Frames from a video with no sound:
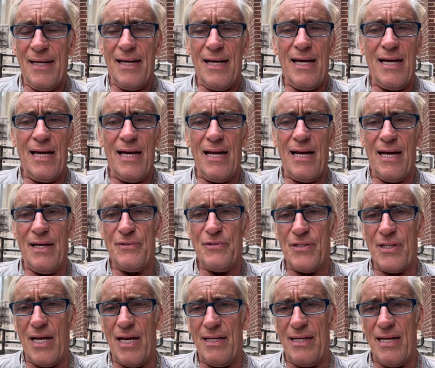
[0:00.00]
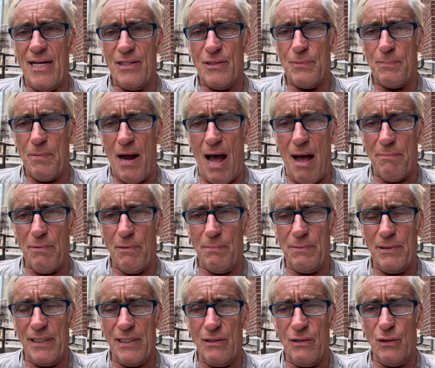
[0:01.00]
And I said, that's
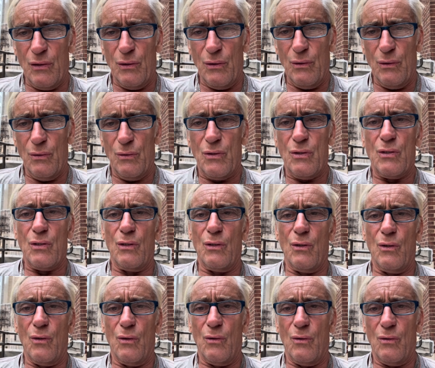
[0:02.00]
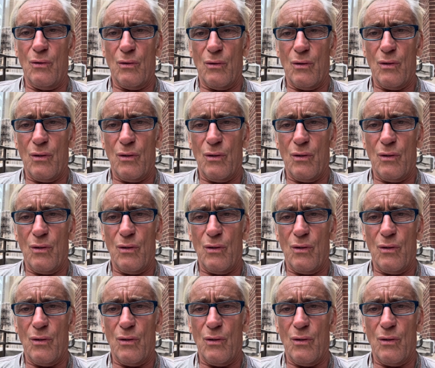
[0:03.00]
probably due to